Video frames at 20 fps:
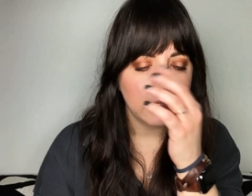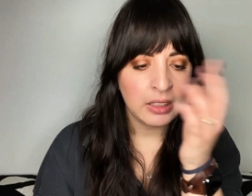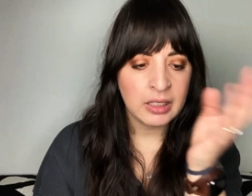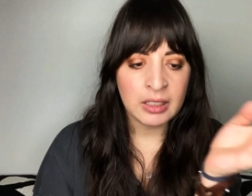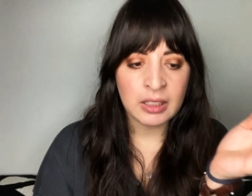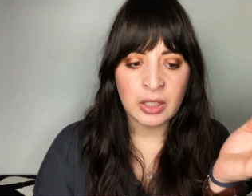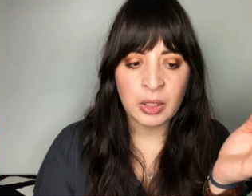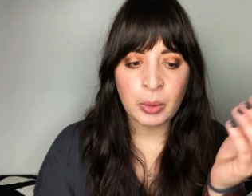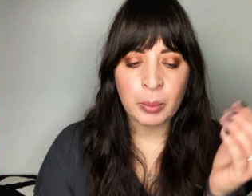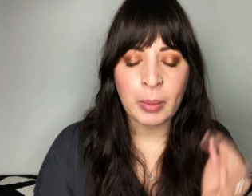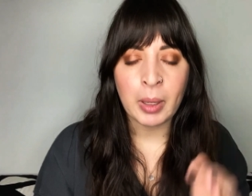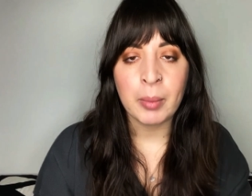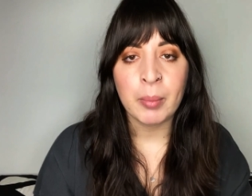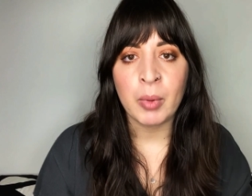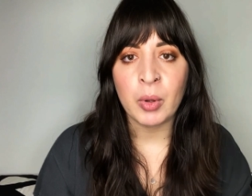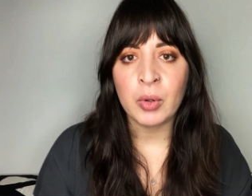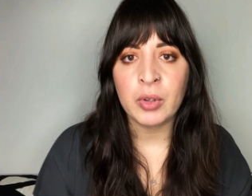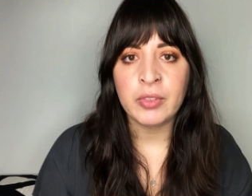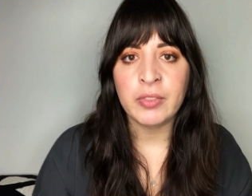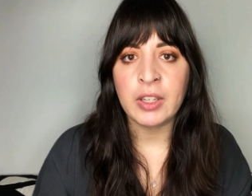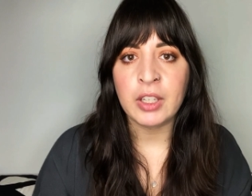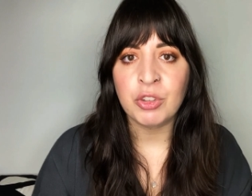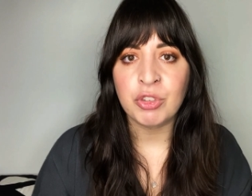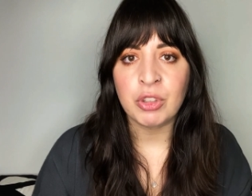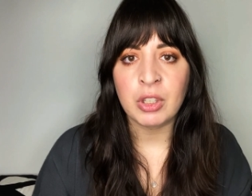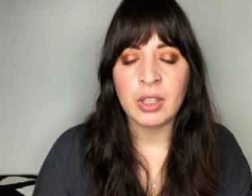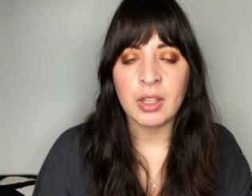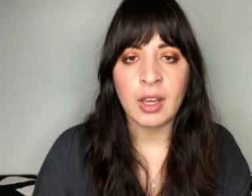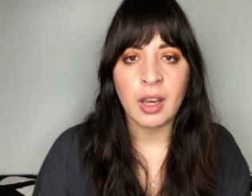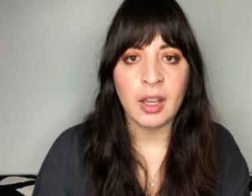you know, my
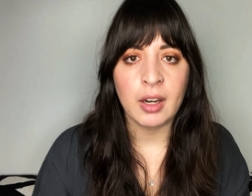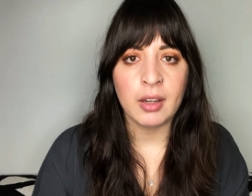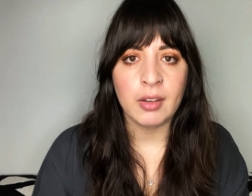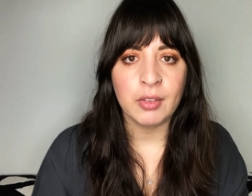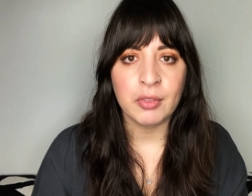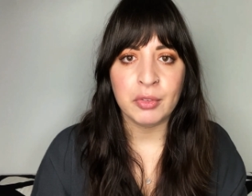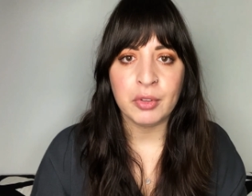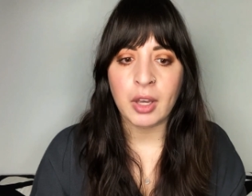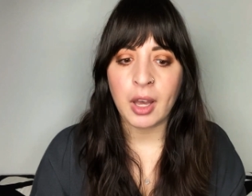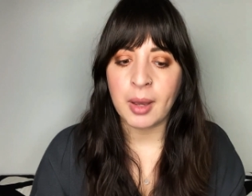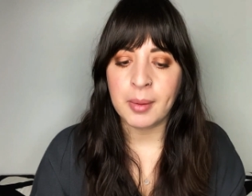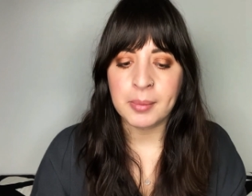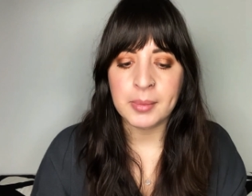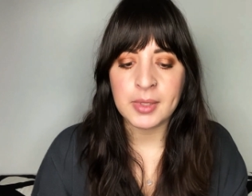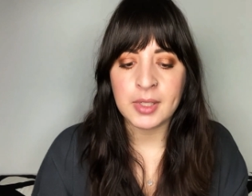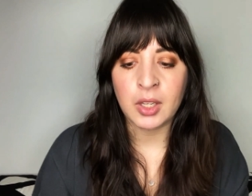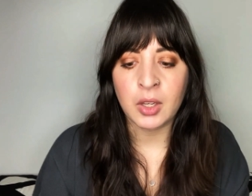motivation kind of comes